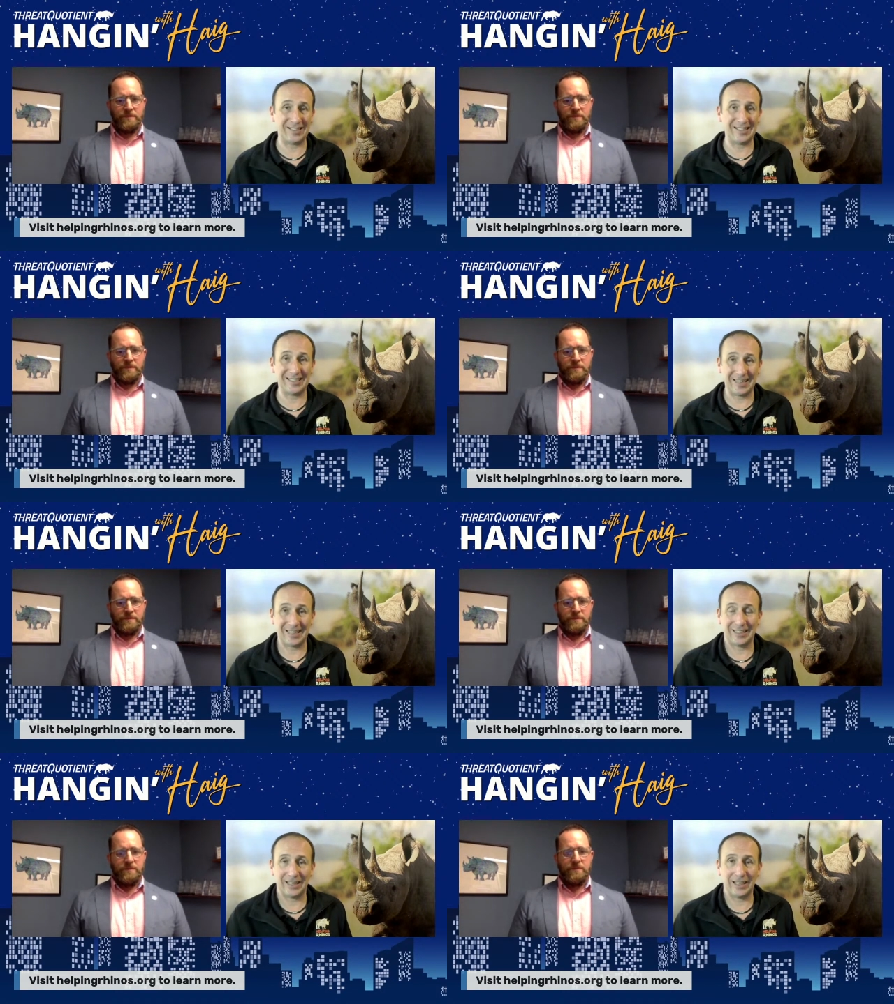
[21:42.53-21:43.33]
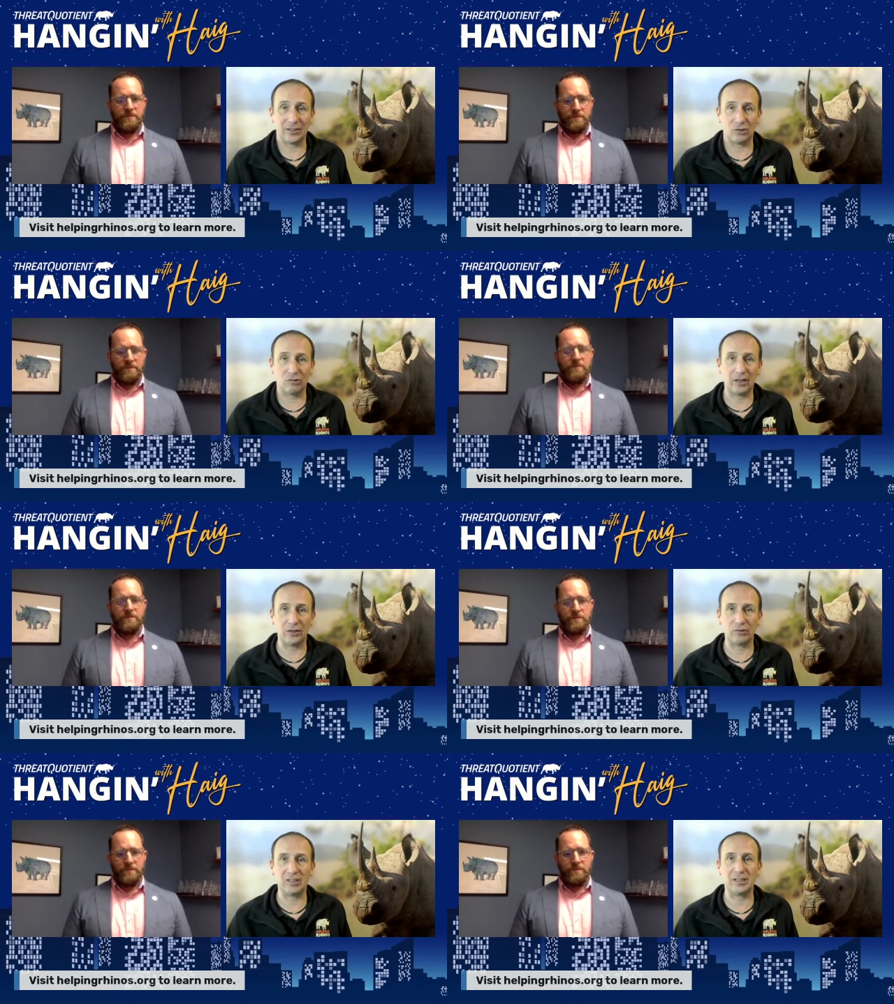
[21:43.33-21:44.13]
Speaker 1: exactly that to try and
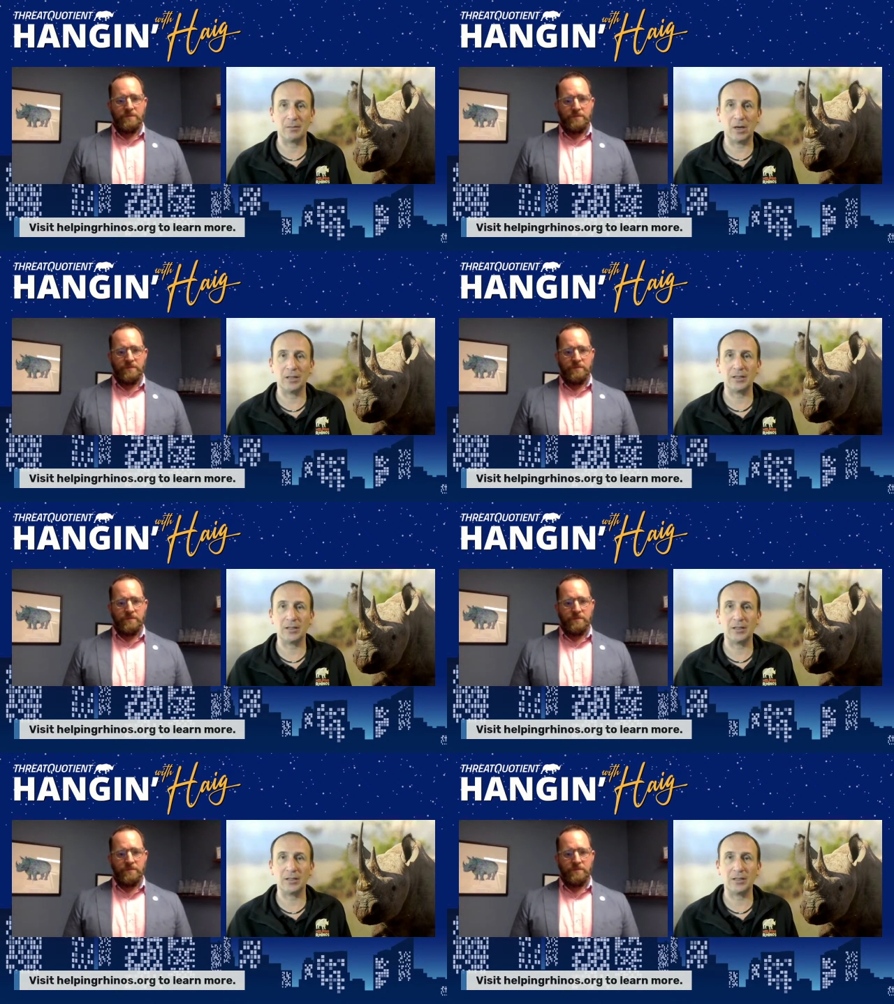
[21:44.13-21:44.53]
address demand.